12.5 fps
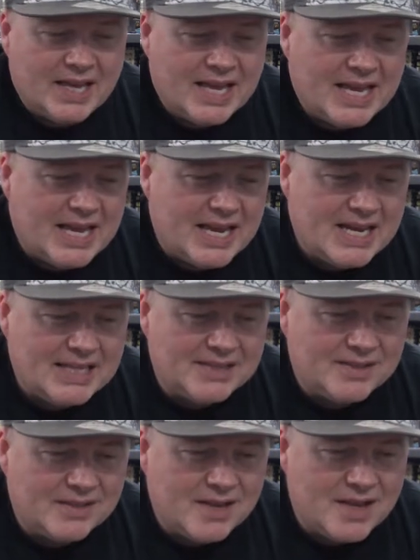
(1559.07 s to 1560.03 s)

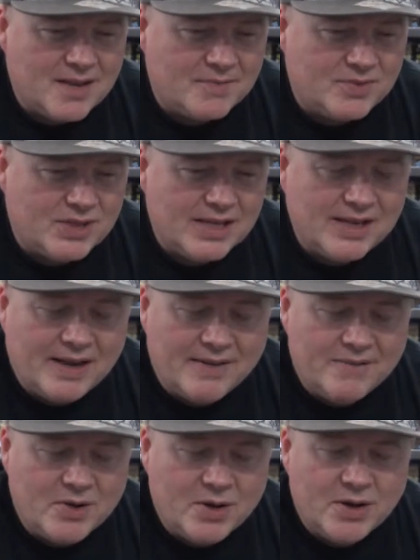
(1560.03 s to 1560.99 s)
and I
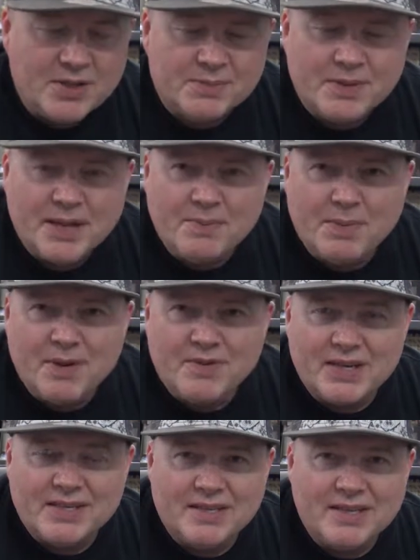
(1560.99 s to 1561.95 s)
got her to play a bit of
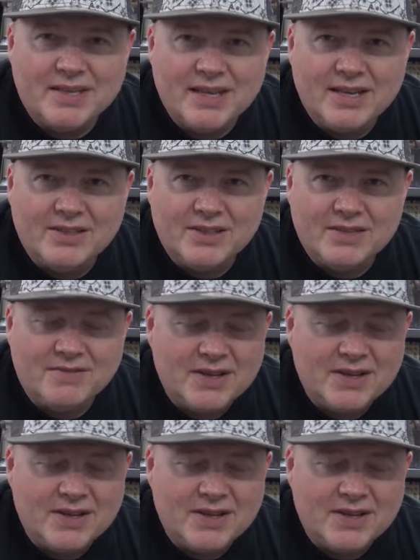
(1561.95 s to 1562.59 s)
Destiny, and she